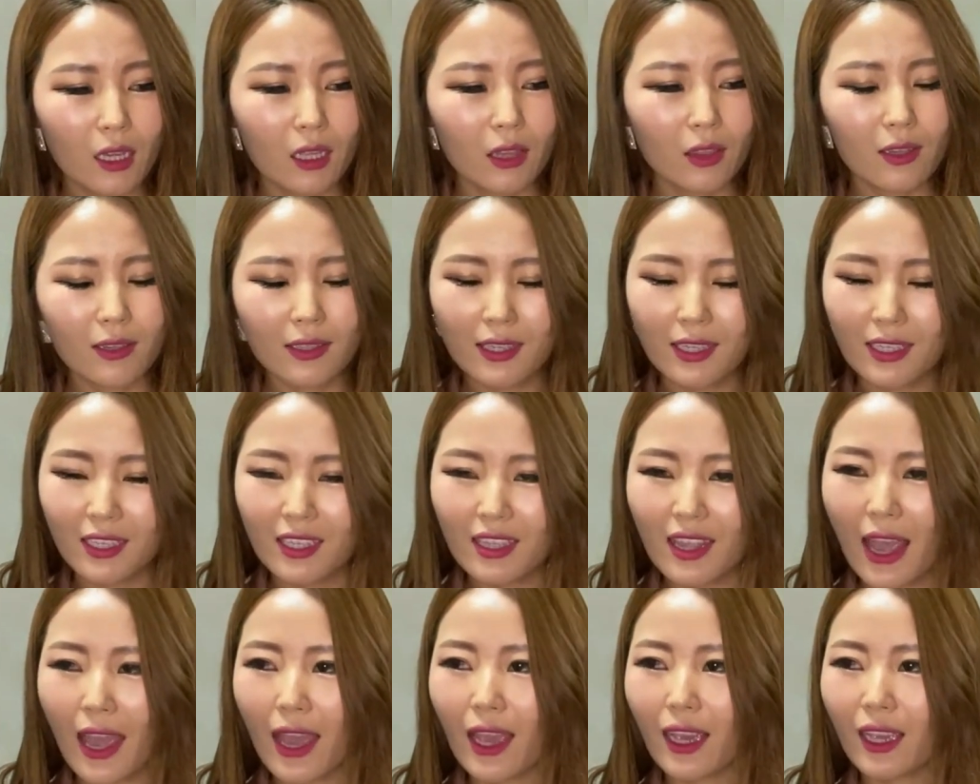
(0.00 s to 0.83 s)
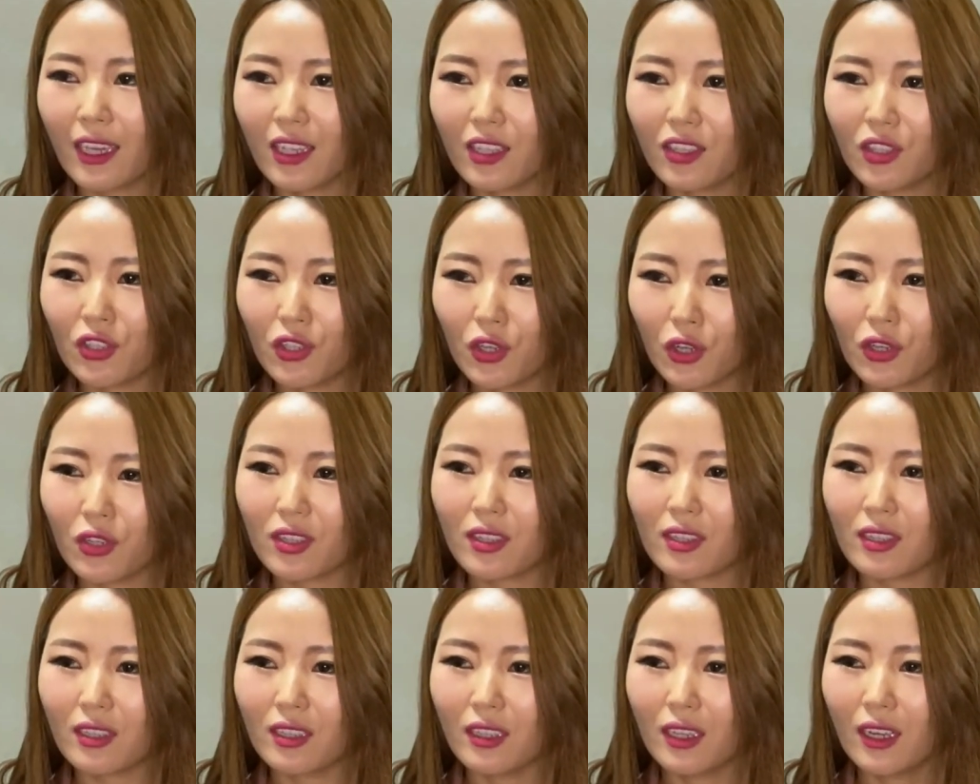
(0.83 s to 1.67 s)
the snack is
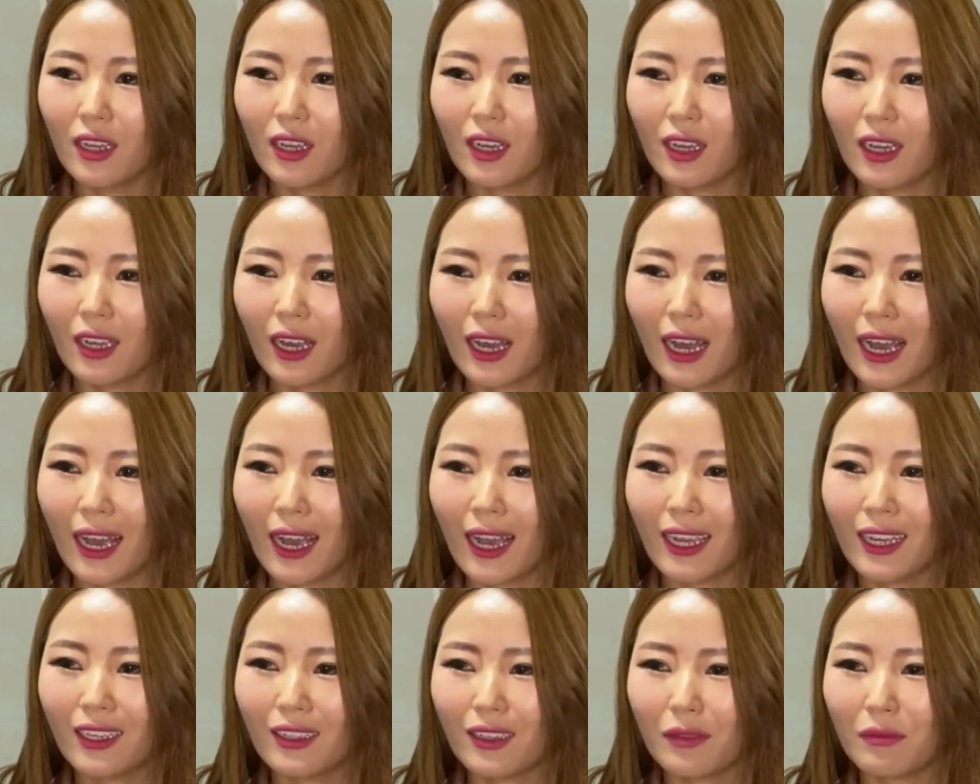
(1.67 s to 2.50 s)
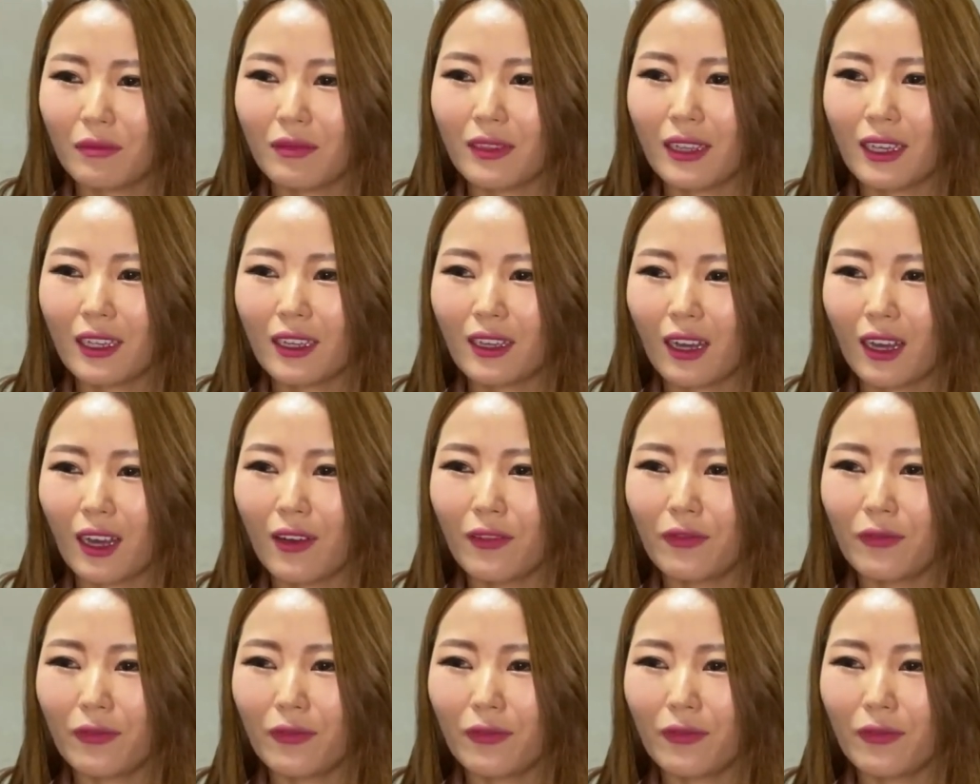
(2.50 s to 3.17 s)
just kind of like a